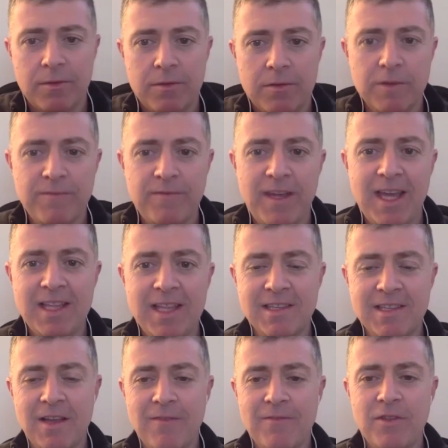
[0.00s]
So the
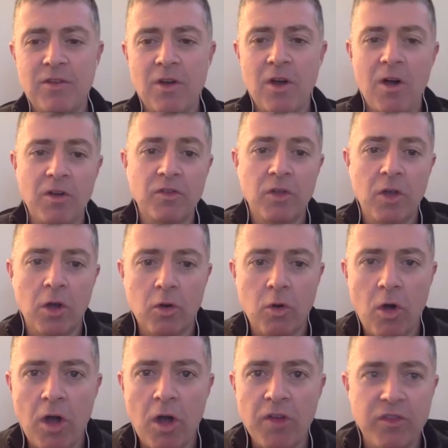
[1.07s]
fans love the dogs
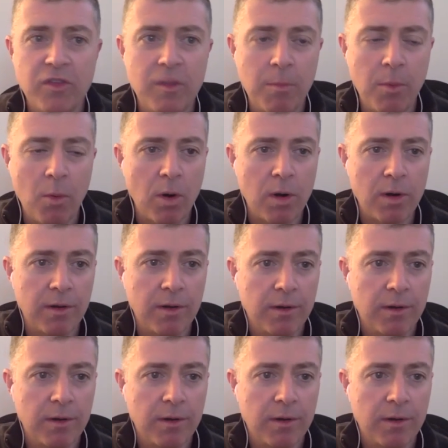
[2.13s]
across the board.